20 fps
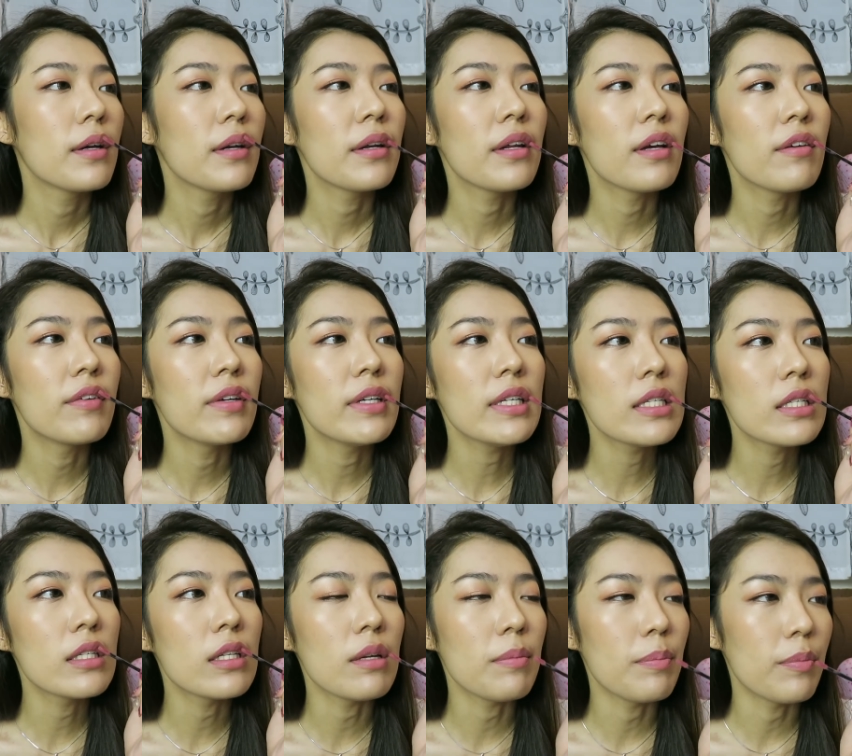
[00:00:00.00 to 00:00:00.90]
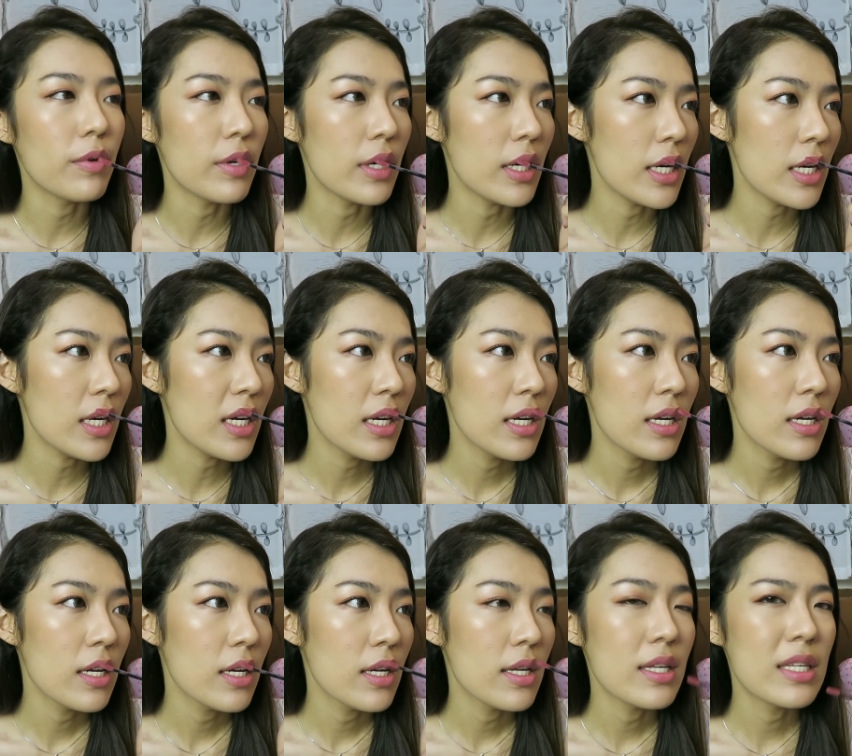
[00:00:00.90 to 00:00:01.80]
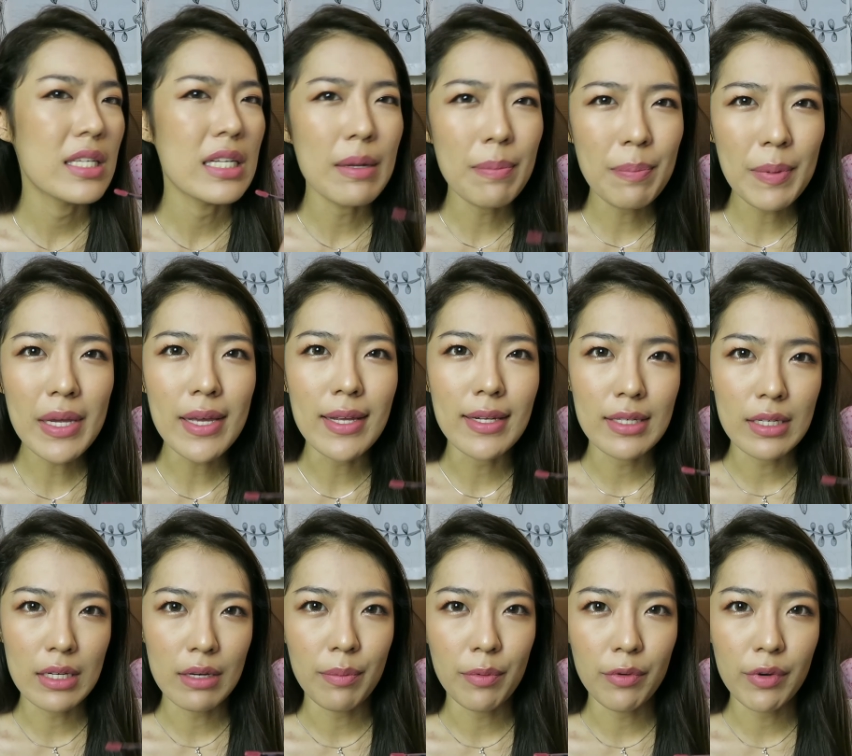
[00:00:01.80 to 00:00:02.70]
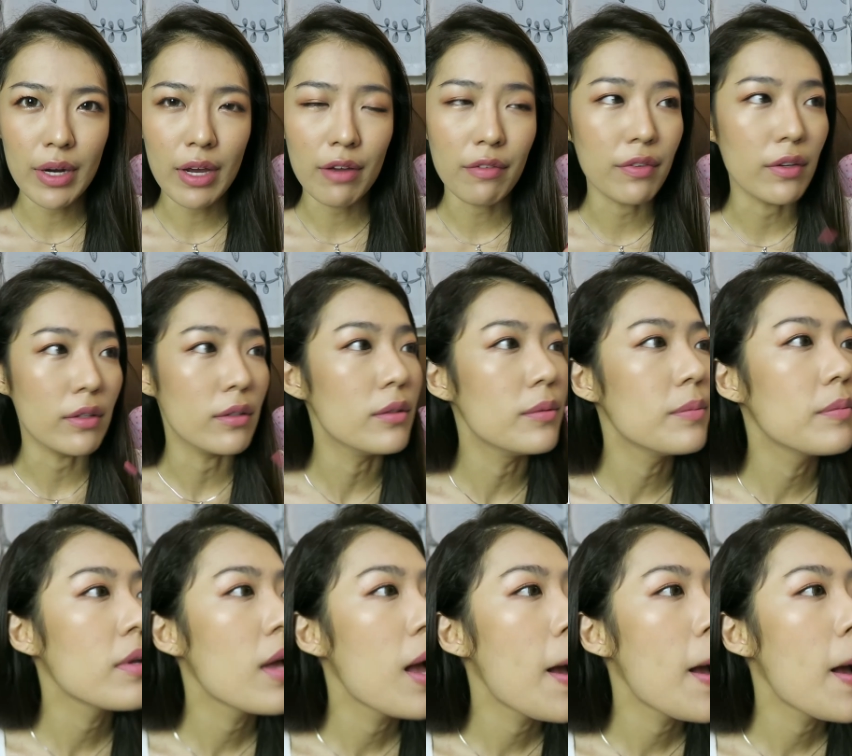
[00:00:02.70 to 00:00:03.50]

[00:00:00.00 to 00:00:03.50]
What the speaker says: They are very sleepy and slippery, I feel.